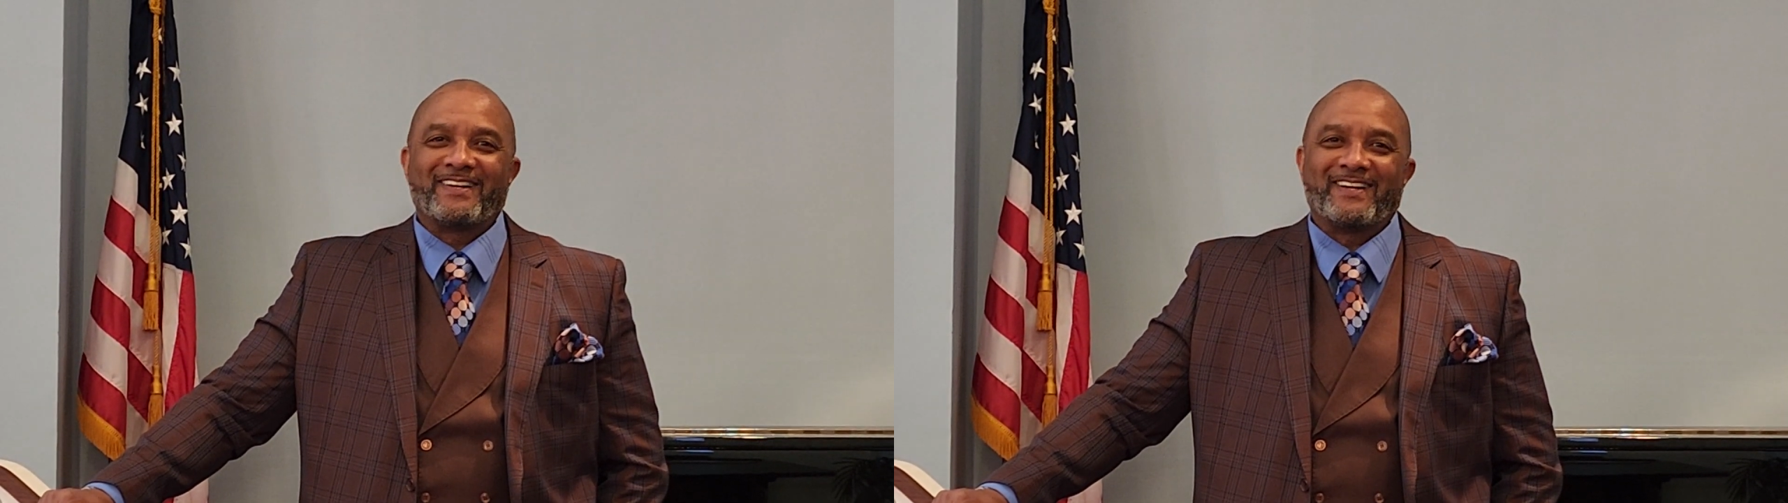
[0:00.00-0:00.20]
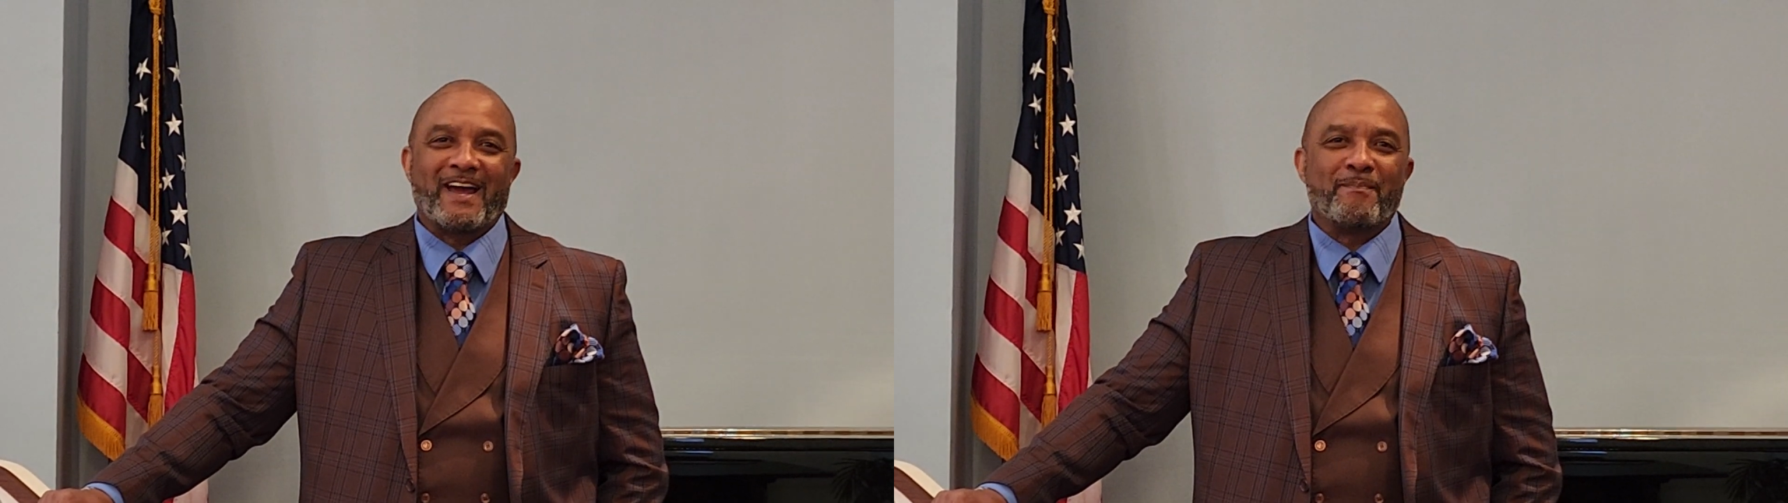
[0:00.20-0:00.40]

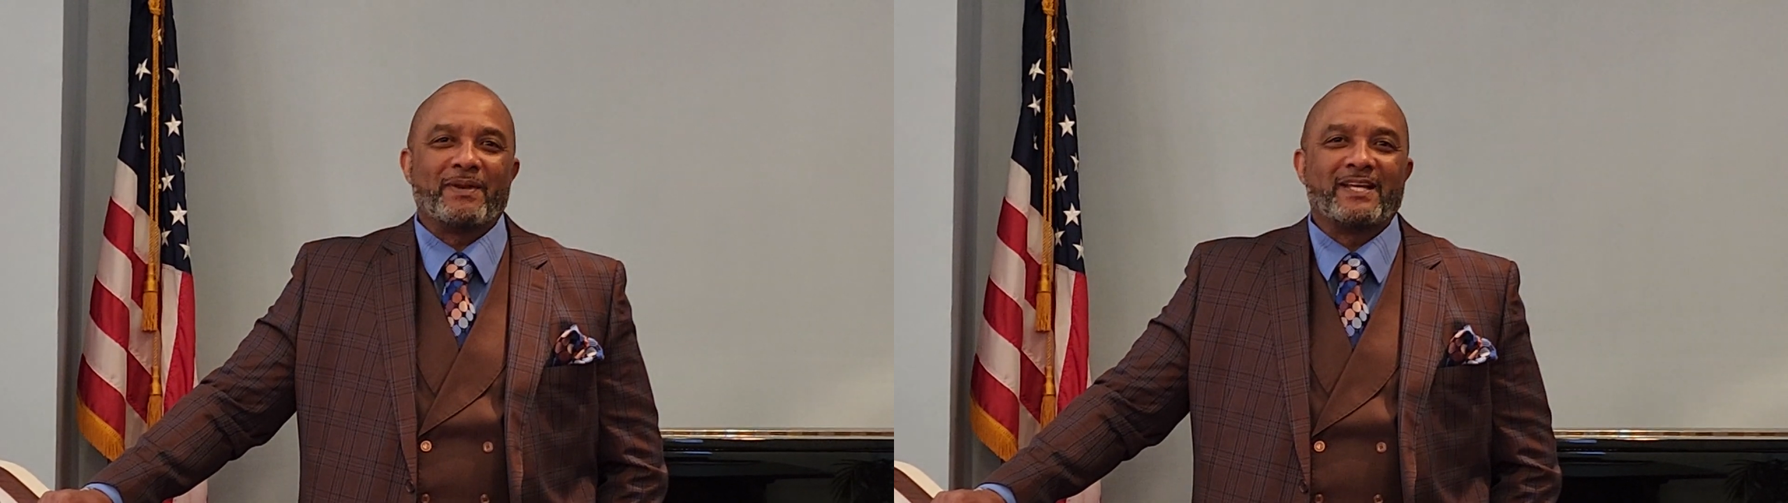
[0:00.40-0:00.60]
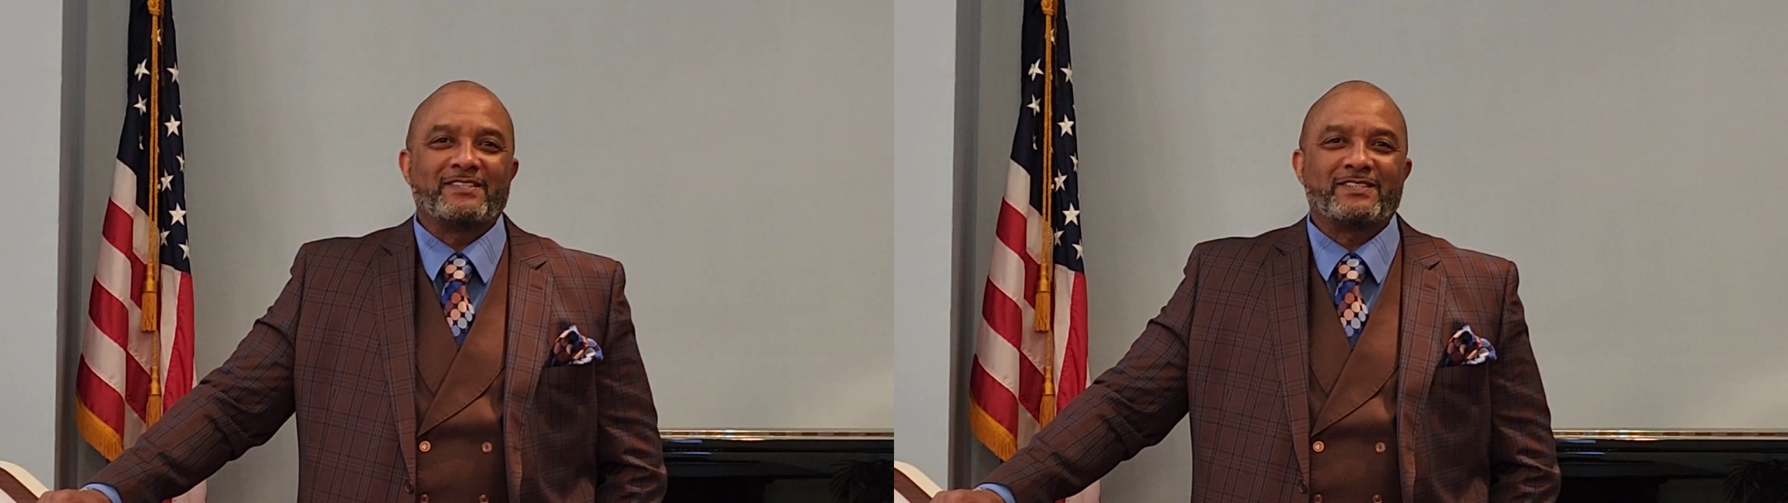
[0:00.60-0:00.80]
God
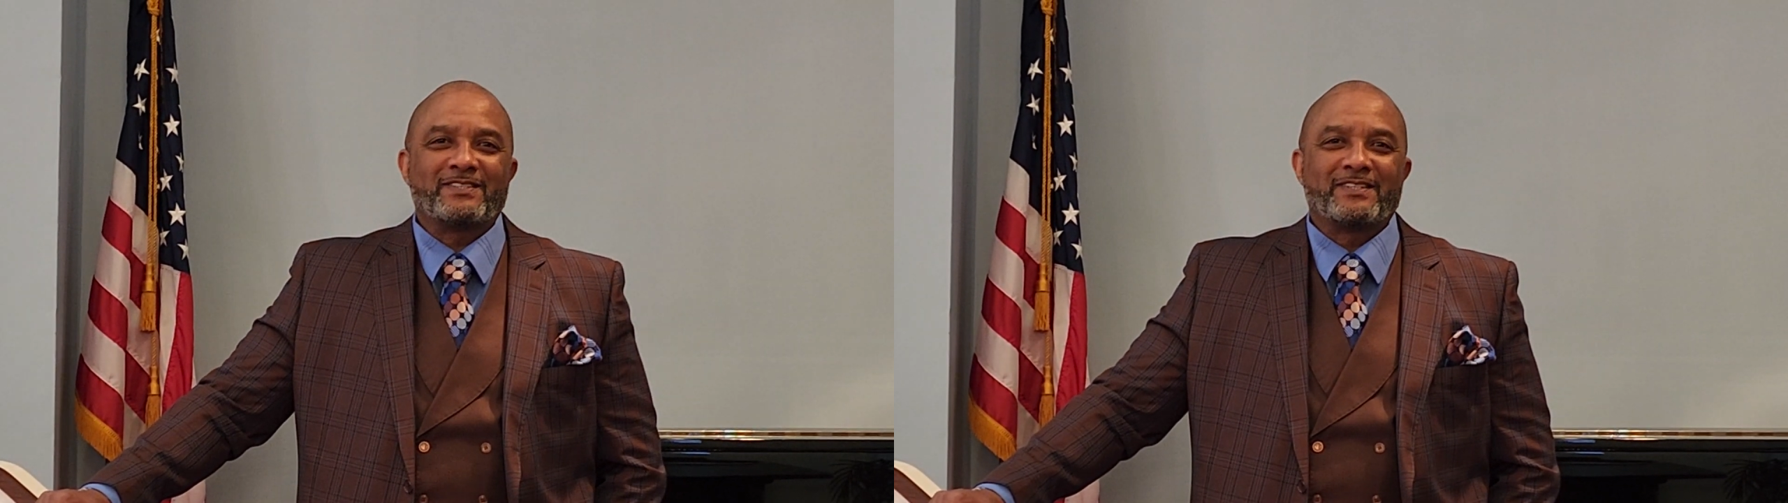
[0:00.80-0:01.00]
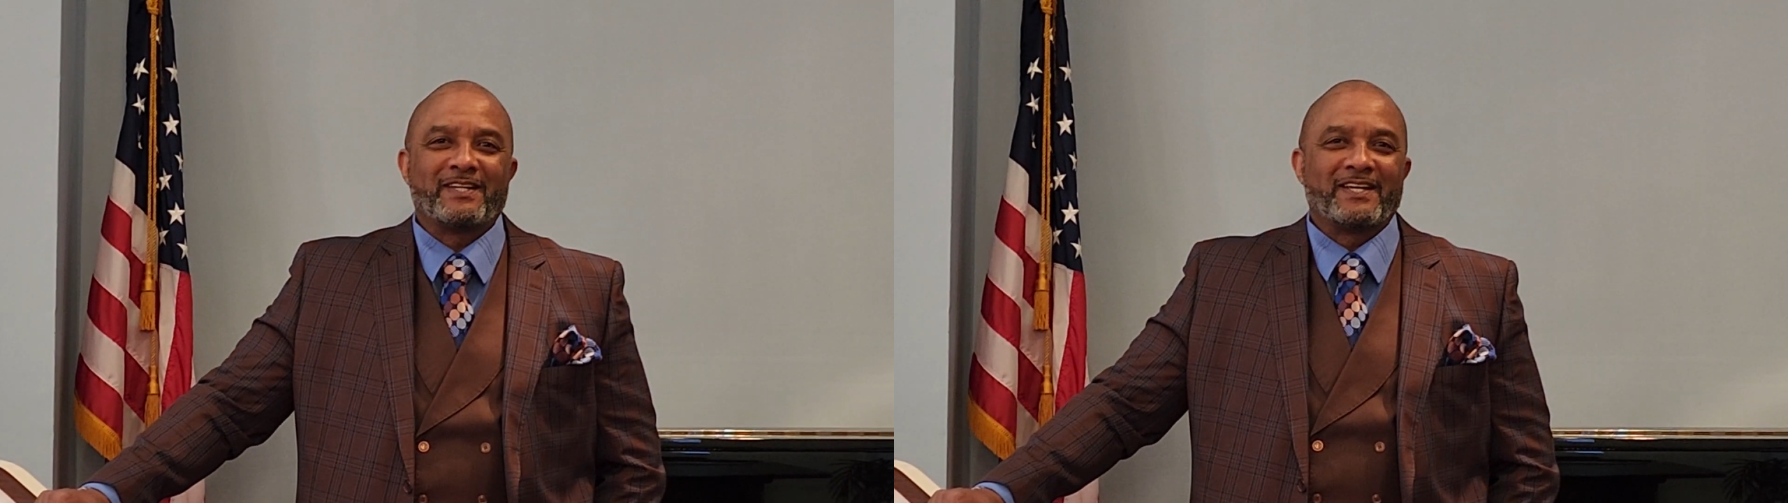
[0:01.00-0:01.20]
bless you.
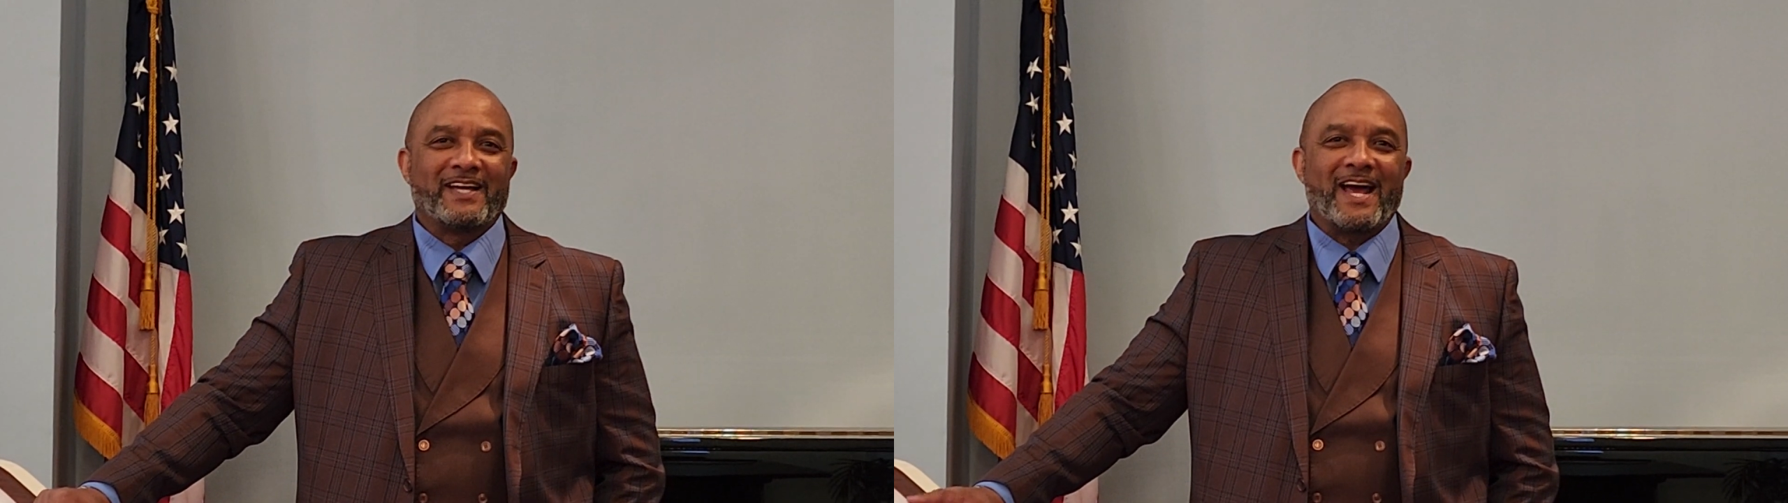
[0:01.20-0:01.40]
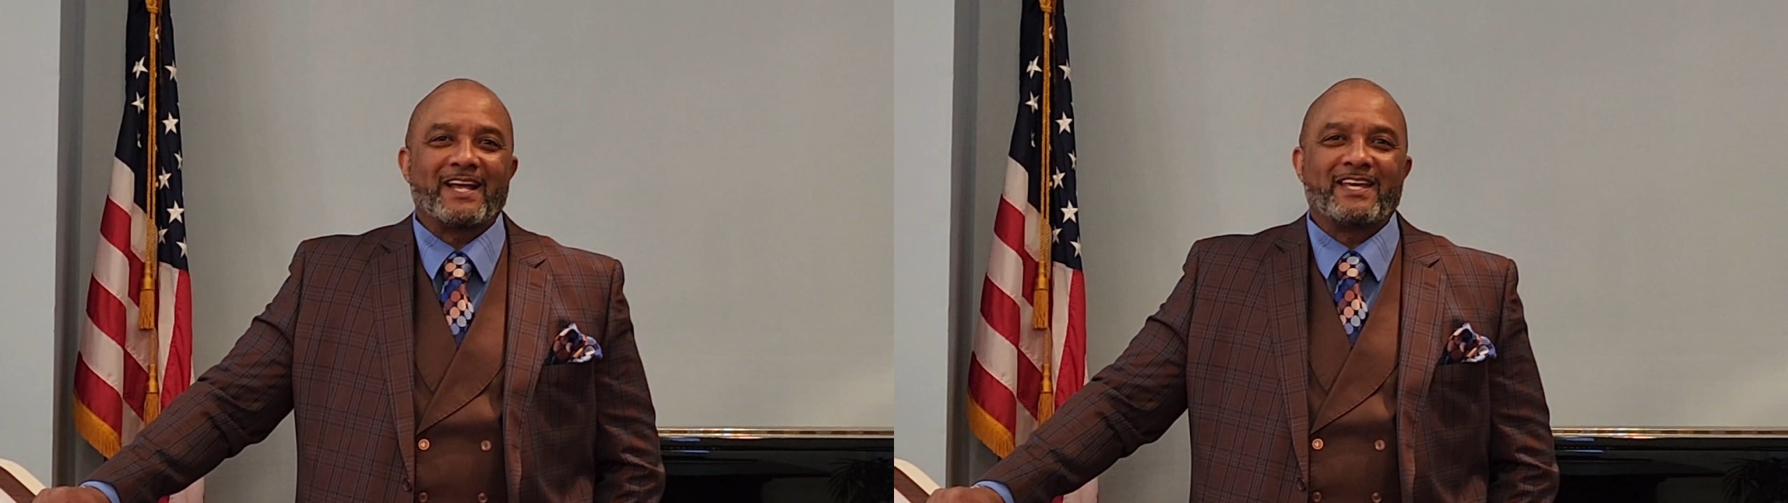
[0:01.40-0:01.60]

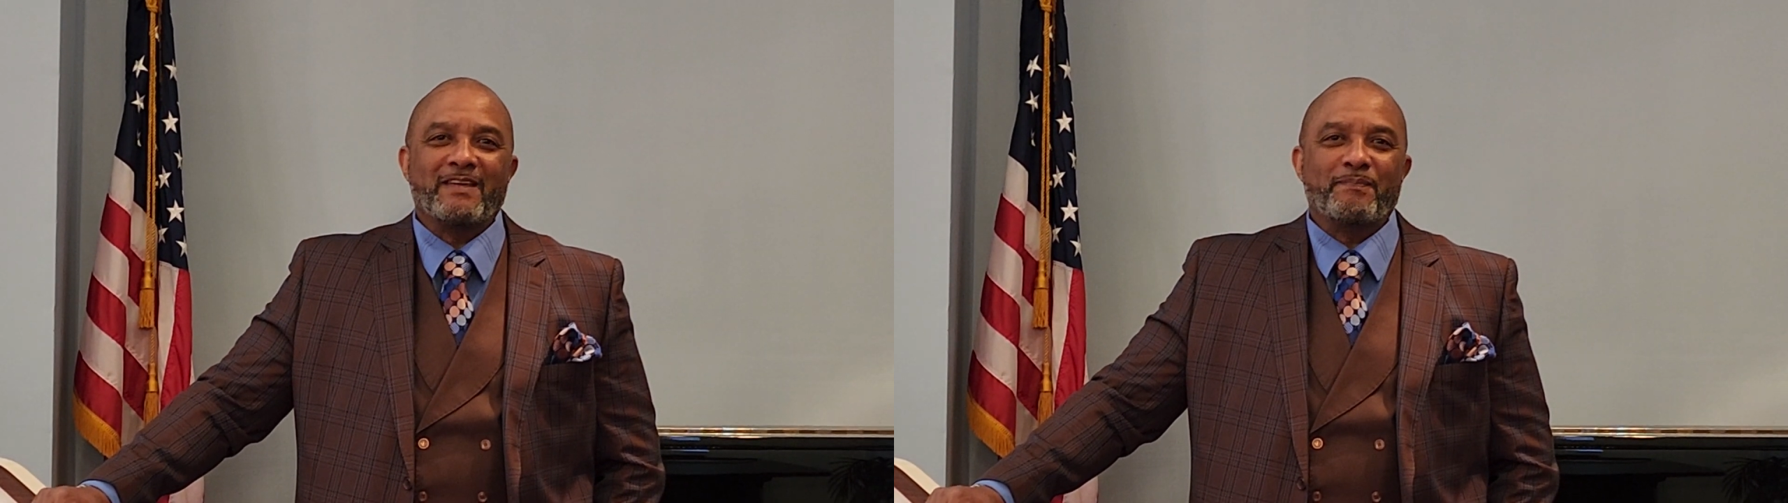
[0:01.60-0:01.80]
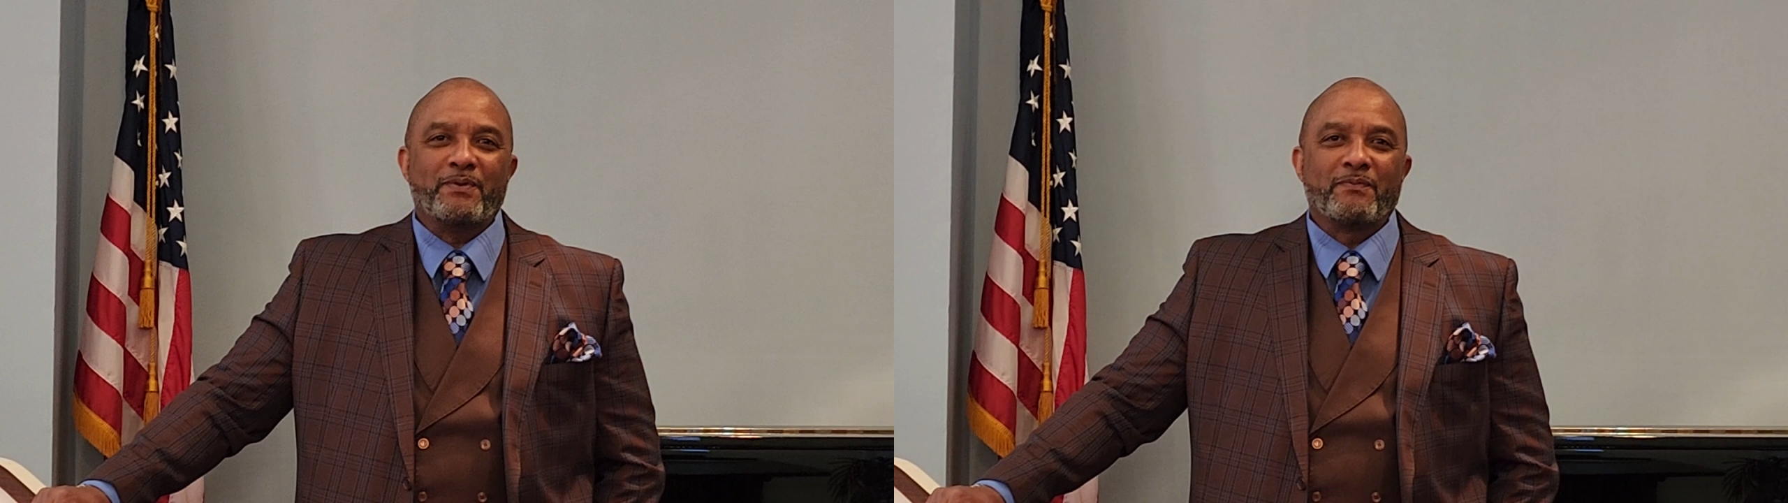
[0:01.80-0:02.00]
God
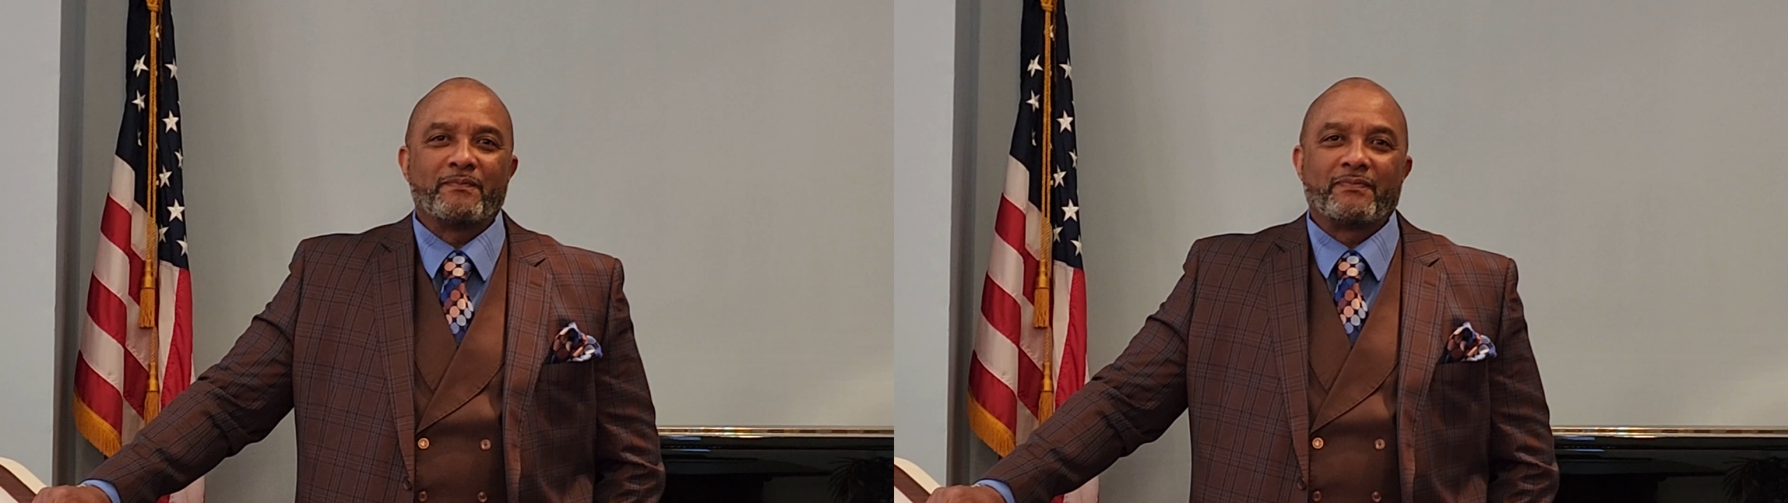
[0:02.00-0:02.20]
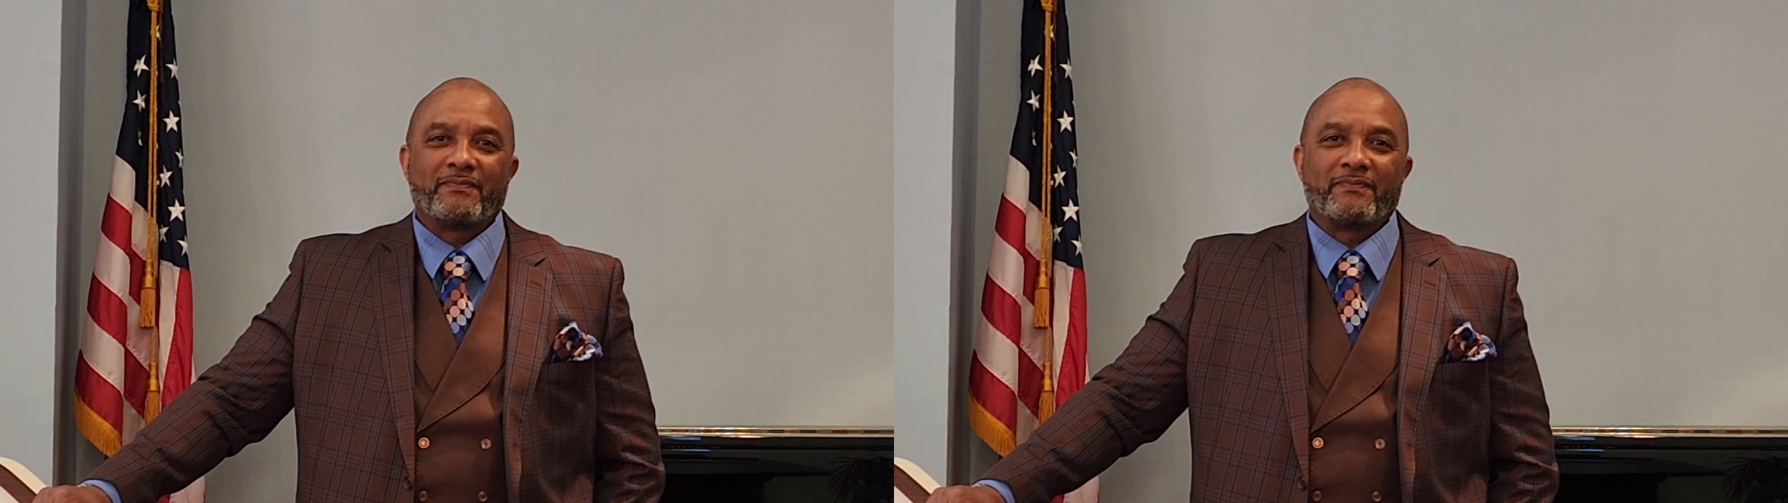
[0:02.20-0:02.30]
keep you.